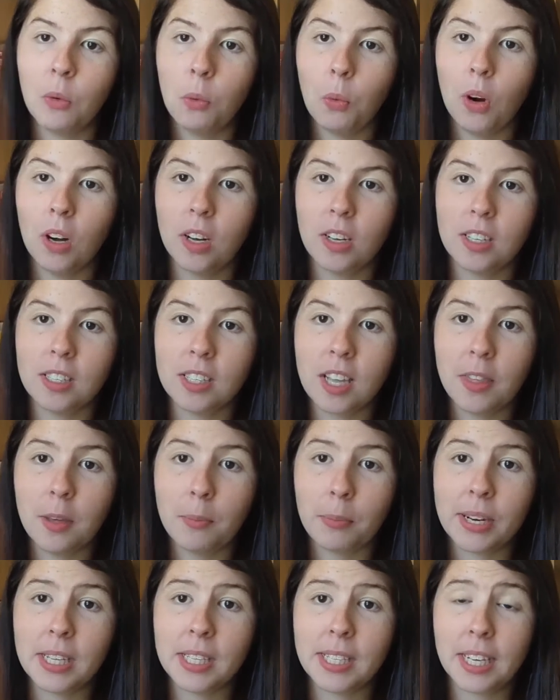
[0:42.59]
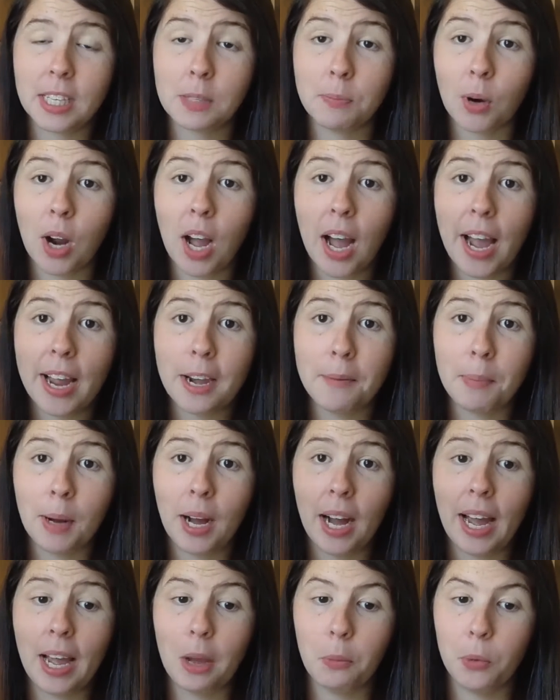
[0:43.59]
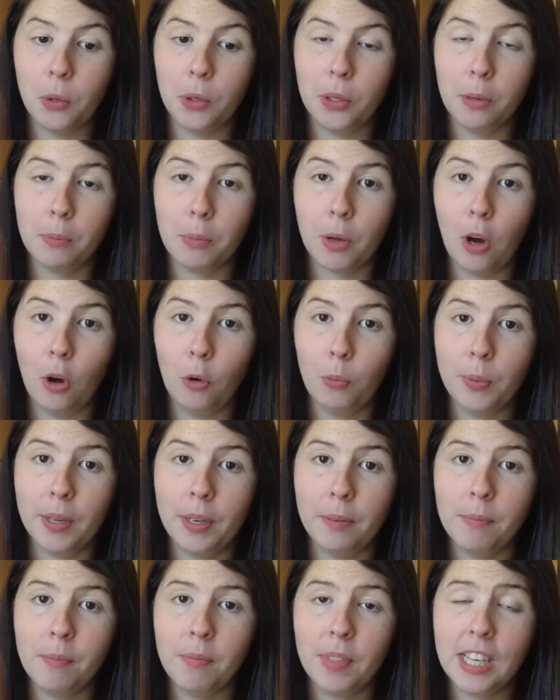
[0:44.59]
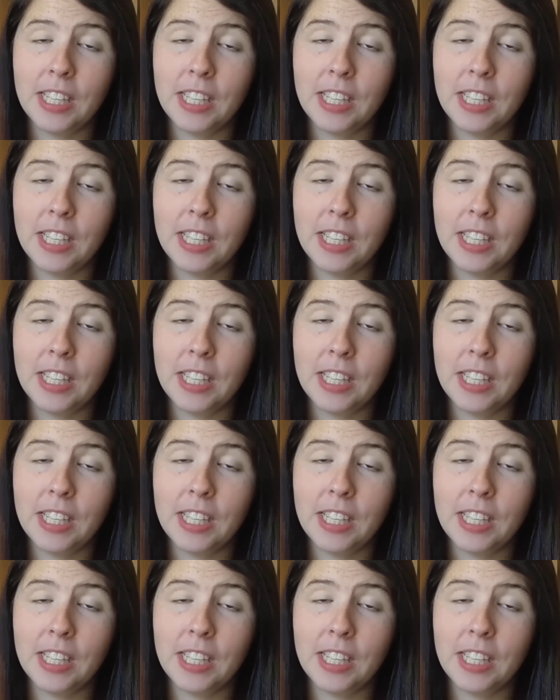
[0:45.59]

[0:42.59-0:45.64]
was The Princess Bride by William Goldman.